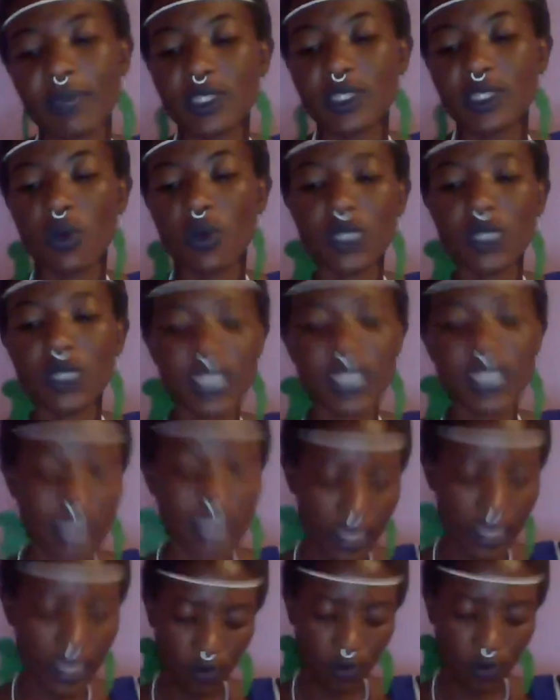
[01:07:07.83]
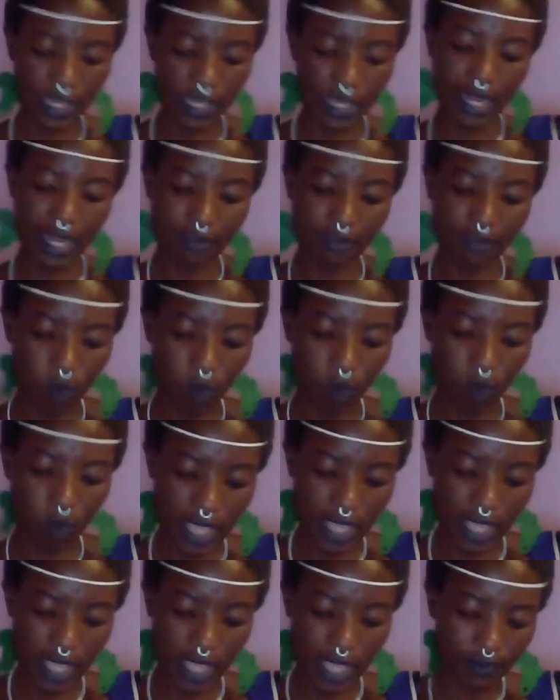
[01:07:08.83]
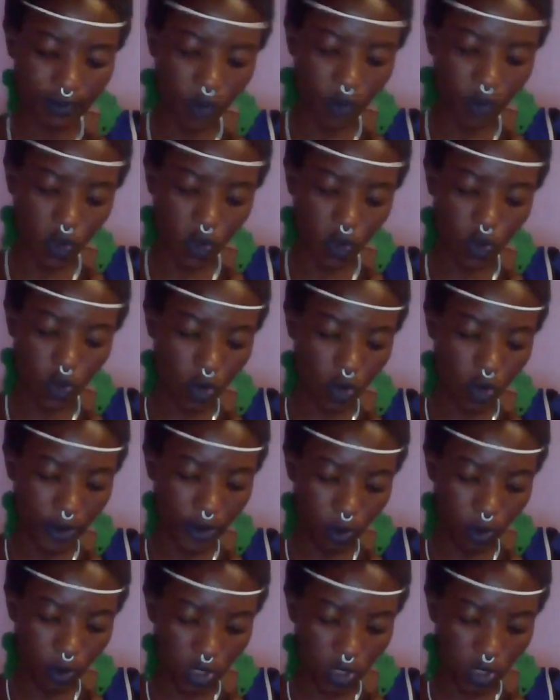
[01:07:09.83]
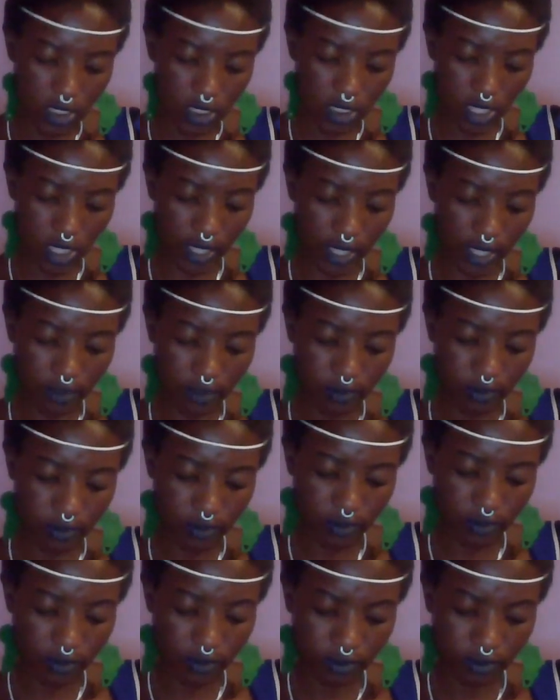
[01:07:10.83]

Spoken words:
baby's a water sign, or they love water, or you are a water sign.